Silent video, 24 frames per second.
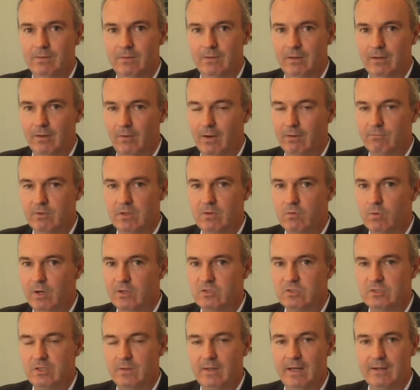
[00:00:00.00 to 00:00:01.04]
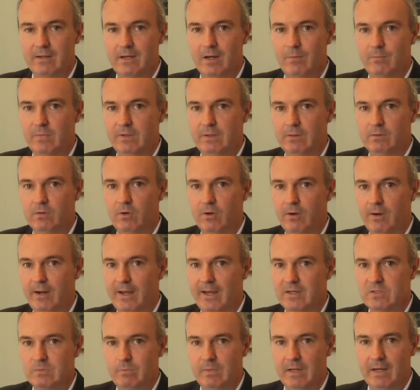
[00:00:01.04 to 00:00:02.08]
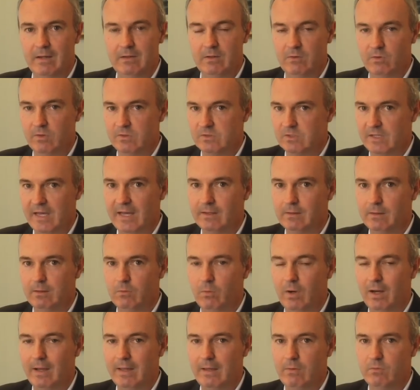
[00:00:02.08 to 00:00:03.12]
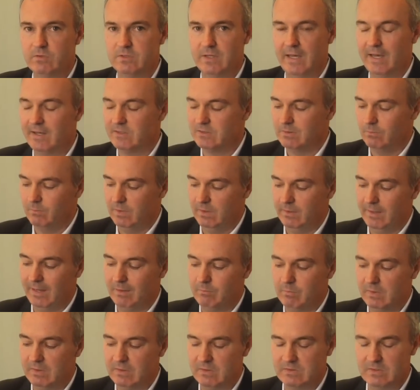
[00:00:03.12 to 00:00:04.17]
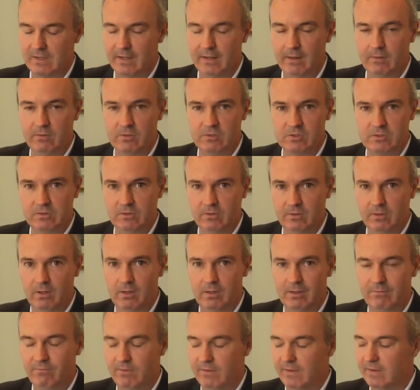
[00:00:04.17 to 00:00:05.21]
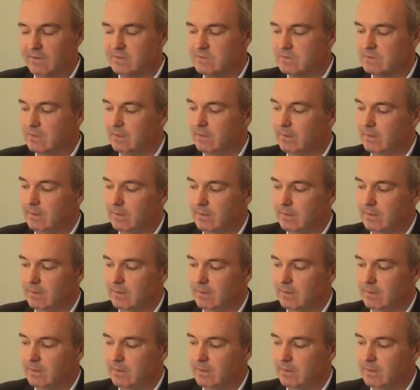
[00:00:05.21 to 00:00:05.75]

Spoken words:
You know, every question that company lawyer asked me, I knew exactly why he was asking me that because I understood all of this.